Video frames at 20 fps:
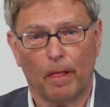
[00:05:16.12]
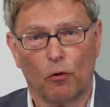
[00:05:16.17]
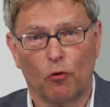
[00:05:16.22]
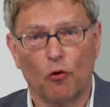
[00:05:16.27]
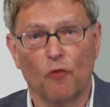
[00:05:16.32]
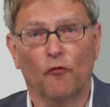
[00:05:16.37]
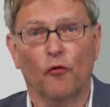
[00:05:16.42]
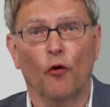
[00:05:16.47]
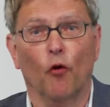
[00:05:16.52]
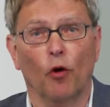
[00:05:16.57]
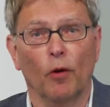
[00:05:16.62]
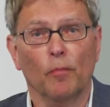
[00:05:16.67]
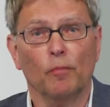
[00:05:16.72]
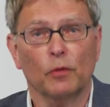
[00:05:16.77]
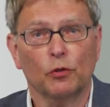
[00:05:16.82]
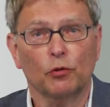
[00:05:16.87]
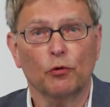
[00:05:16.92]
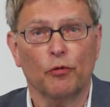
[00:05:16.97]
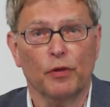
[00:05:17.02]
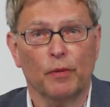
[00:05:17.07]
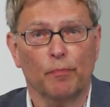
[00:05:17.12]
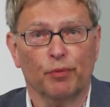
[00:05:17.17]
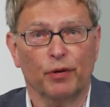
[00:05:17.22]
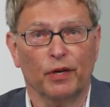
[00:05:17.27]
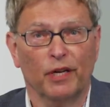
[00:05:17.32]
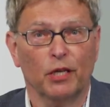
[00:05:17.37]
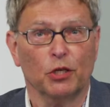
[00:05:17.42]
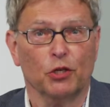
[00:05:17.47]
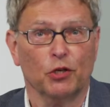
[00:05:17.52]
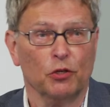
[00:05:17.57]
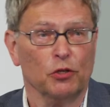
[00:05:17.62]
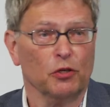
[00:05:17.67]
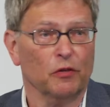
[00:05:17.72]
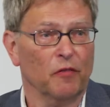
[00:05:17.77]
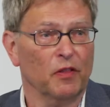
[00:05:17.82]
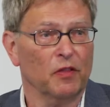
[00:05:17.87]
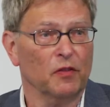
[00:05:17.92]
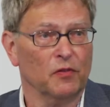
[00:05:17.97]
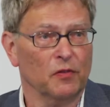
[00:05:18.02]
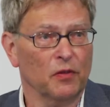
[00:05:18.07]
conform to the predictions
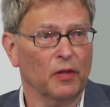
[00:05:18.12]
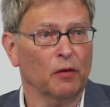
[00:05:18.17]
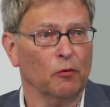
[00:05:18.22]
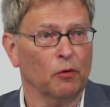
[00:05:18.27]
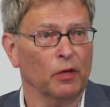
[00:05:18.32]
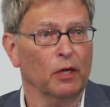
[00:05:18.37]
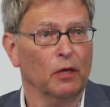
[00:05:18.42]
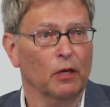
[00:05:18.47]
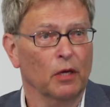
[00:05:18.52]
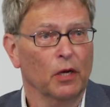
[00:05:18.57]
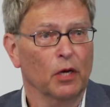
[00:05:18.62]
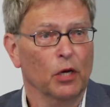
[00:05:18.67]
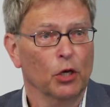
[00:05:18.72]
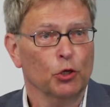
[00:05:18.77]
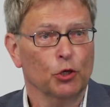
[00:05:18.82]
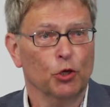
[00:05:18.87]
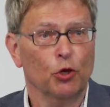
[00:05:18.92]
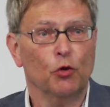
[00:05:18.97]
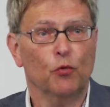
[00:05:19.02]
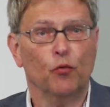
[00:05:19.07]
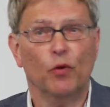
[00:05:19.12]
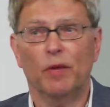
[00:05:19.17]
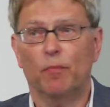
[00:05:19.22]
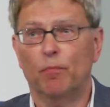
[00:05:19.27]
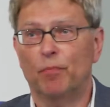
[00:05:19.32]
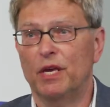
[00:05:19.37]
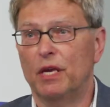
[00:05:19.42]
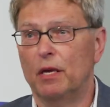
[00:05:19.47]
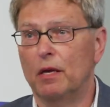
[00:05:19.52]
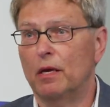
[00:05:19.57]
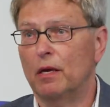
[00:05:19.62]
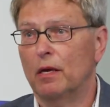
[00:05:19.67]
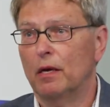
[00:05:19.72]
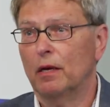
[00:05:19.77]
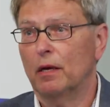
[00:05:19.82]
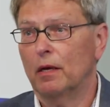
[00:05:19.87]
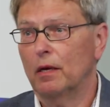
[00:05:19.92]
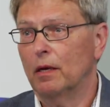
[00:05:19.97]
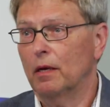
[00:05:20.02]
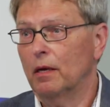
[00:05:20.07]
of this theory. Should we be
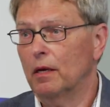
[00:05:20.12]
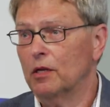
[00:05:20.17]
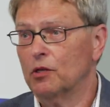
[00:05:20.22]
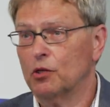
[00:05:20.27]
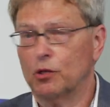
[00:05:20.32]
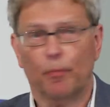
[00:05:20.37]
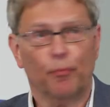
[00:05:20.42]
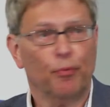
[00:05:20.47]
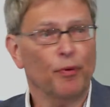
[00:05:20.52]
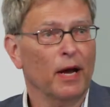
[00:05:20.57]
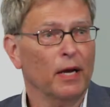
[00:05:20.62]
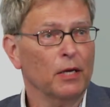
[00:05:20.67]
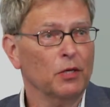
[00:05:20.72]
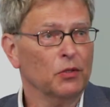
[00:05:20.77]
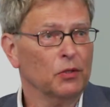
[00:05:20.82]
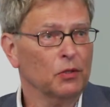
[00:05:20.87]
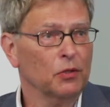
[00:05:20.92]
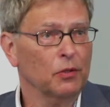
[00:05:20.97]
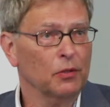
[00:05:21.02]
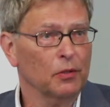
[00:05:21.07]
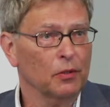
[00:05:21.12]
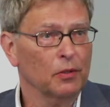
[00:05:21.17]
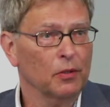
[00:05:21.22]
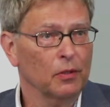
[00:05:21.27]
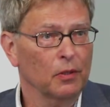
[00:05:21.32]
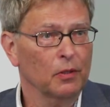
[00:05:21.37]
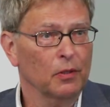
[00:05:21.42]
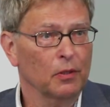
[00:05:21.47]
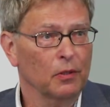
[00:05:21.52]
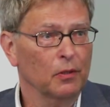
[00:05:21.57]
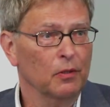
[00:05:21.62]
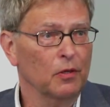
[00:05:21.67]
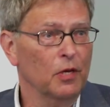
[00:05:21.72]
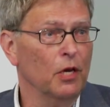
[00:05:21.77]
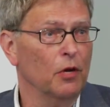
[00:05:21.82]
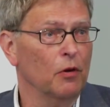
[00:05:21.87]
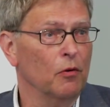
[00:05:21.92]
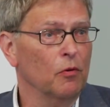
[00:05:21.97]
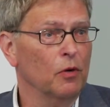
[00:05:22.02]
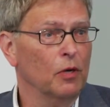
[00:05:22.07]
surprised?
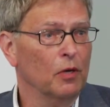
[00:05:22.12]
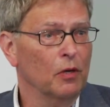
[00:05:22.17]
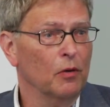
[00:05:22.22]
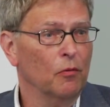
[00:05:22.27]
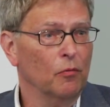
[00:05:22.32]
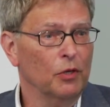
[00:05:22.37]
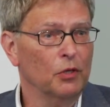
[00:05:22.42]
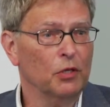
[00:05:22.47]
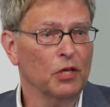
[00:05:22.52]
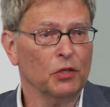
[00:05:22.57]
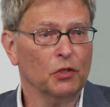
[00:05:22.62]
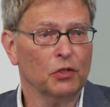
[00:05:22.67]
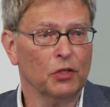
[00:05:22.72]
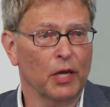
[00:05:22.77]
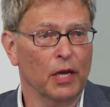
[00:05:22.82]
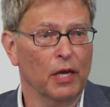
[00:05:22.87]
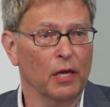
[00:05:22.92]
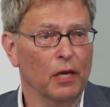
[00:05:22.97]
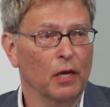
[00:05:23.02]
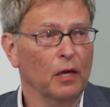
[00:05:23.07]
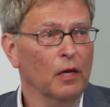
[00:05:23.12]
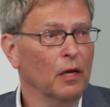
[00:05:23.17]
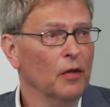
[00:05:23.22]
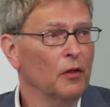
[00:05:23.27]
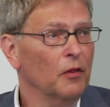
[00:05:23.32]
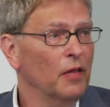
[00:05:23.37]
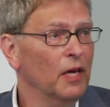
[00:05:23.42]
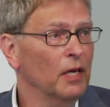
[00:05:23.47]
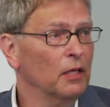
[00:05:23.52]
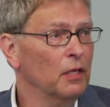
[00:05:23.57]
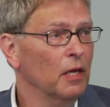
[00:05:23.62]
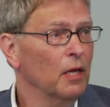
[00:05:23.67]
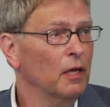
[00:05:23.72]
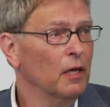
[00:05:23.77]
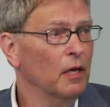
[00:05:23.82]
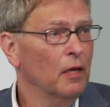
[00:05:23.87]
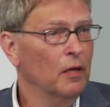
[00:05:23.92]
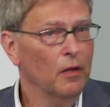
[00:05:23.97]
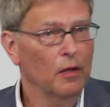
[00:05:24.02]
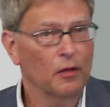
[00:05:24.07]
No. We just say that
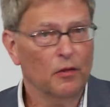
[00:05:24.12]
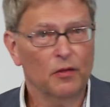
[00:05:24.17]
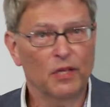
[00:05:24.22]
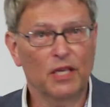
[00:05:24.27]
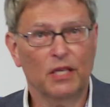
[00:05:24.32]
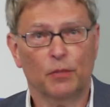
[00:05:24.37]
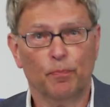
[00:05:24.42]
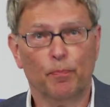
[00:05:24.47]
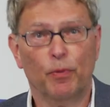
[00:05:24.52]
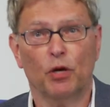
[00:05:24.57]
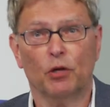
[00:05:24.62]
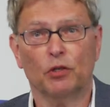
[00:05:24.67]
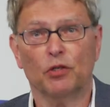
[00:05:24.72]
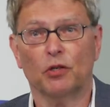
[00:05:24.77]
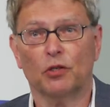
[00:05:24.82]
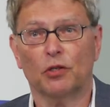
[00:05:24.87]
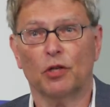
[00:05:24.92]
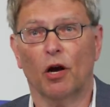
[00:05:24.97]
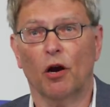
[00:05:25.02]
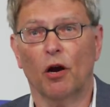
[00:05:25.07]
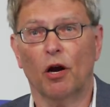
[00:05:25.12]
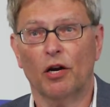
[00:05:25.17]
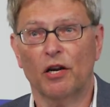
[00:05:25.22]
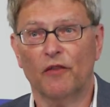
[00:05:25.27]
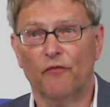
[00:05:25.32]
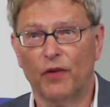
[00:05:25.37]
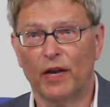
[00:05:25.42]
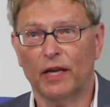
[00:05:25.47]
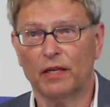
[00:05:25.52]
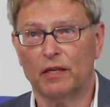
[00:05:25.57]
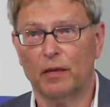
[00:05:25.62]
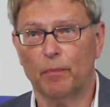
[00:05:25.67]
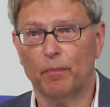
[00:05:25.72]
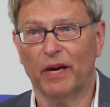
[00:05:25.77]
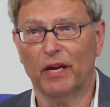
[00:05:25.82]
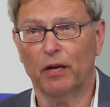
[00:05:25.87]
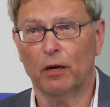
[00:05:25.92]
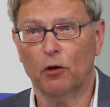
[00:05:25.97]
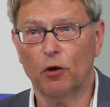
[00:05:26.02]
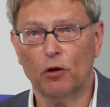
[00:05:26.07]
these persons are affected
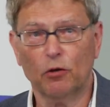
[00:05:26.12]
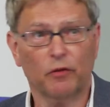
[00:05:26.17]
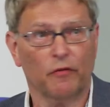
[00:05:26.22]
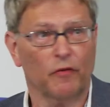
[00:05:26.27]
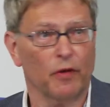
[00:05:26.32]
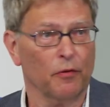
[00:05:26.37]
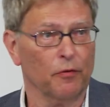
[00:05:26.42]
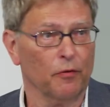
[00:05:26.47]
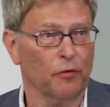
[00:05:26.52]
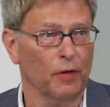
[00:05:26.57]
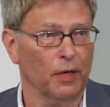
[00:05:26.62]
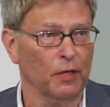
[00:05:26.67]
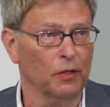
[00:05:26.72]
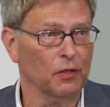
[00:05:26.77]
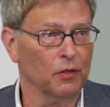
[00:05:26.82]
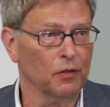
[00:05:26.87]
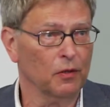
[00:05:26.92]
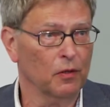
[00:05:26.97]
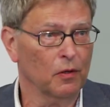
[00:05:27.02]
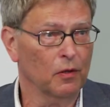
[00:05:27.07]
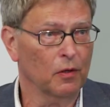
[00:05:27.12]
by a lot of other things.